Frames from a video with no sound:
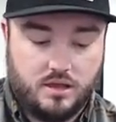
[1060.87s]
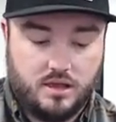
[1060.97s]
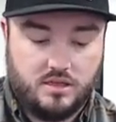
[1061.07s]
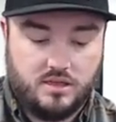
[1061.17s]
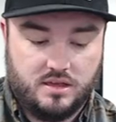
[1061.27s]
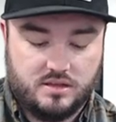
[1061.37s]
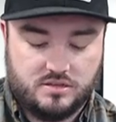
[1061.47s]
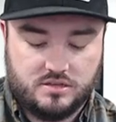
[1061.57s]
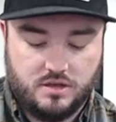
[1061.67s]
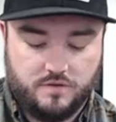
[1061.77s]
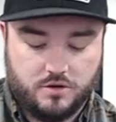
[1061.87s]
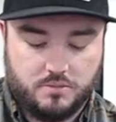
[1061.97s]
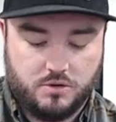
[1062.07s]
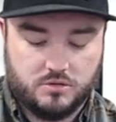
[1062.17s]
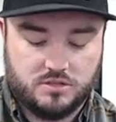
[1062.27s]
in the silver
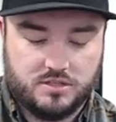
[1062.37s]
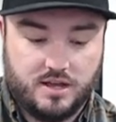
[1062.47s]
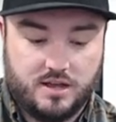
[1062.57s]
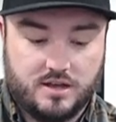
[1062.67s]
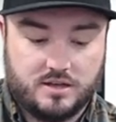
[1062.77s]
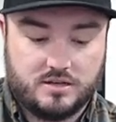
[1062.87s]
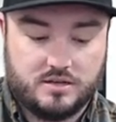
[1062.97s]
Mosaic.